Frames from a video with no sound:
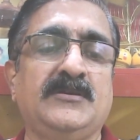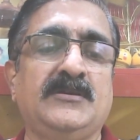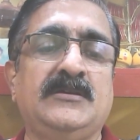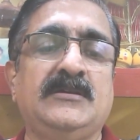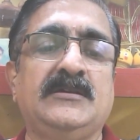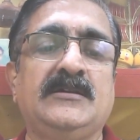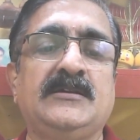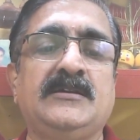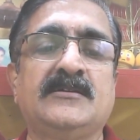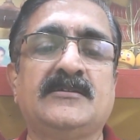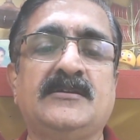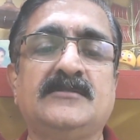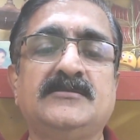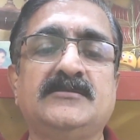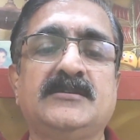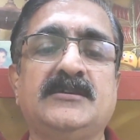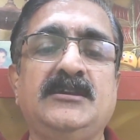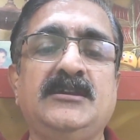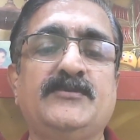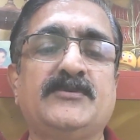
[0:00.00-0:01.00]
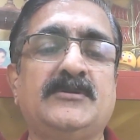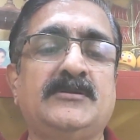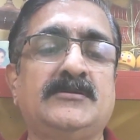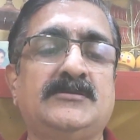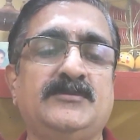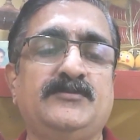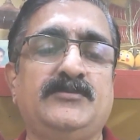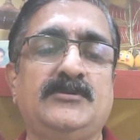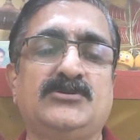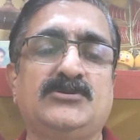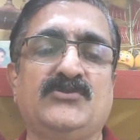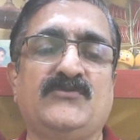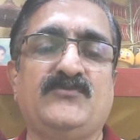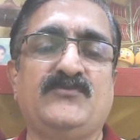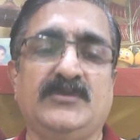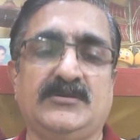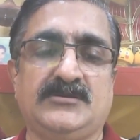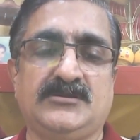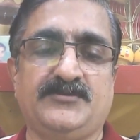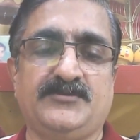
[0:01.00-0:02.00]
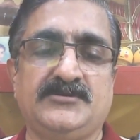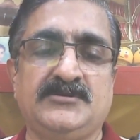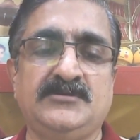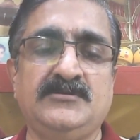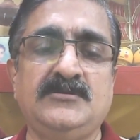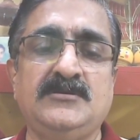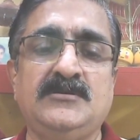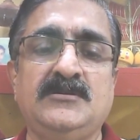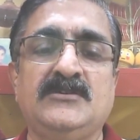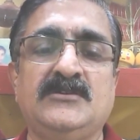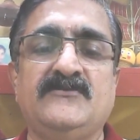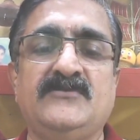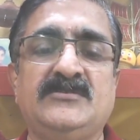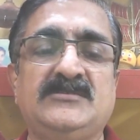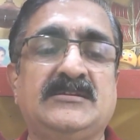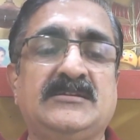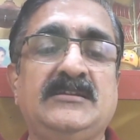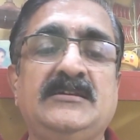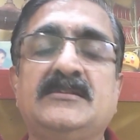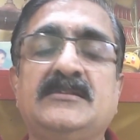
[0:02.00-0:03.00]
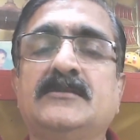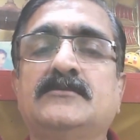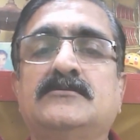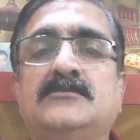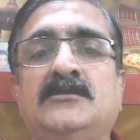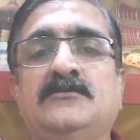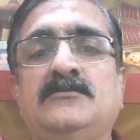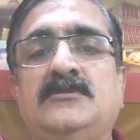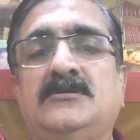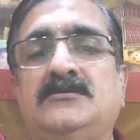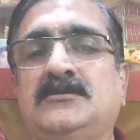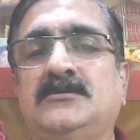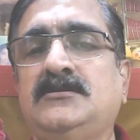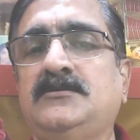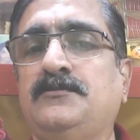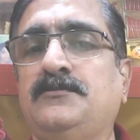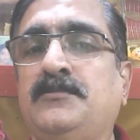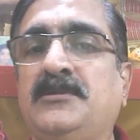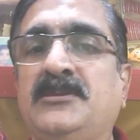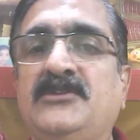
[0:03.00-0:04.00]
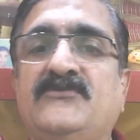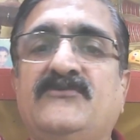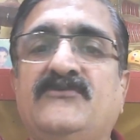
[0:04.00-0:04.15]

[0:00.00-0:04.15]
Here are the key principles of perception with clear examples and brief